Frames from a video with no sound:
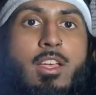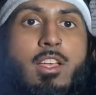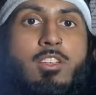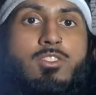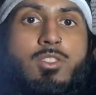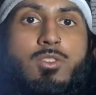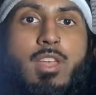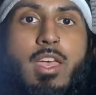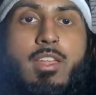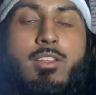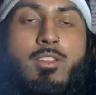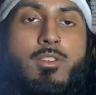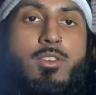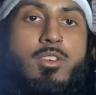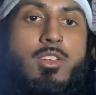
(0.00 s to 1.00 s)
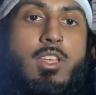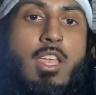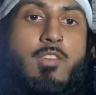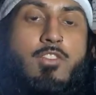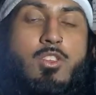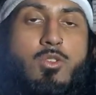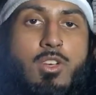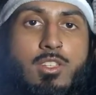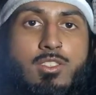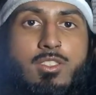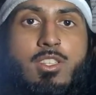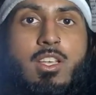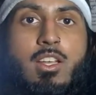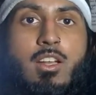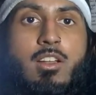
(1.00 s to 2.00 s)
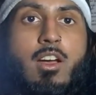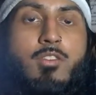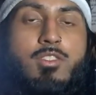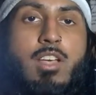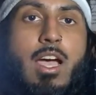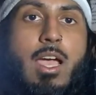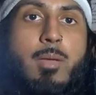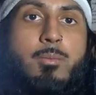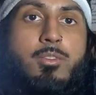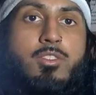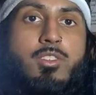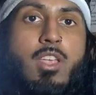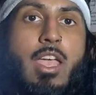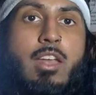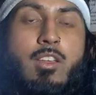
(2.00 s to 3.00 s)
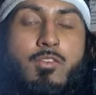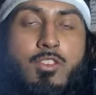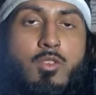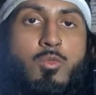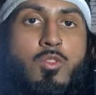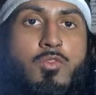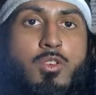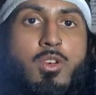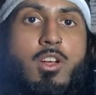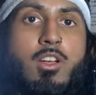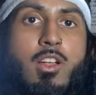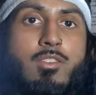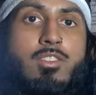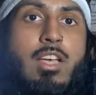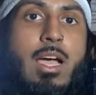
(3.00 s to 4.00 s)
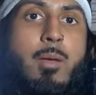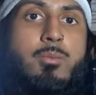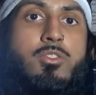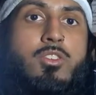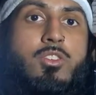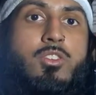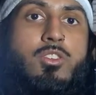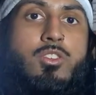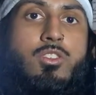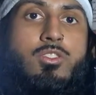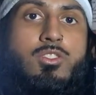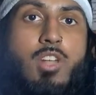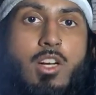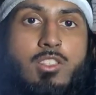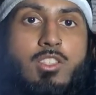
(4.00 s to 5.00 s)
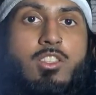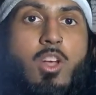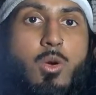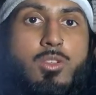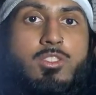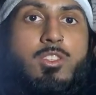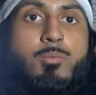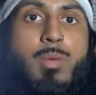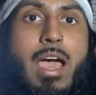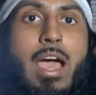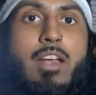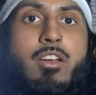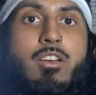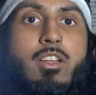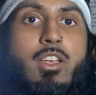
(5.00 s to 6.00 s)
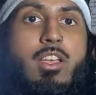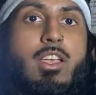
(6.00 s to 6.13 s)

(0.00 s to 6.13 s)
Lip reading: so that if you could see it enough times and if you review it enough times, you'll start to notice a pattern,